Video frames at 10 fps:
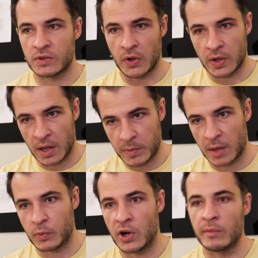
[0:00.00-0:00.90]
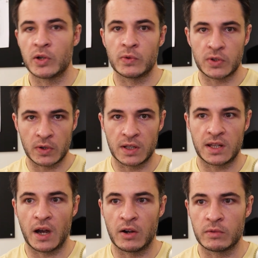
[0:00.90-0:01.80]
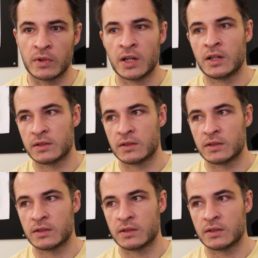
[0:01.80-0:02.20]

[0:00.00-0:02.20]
turn up that parameter or turn it down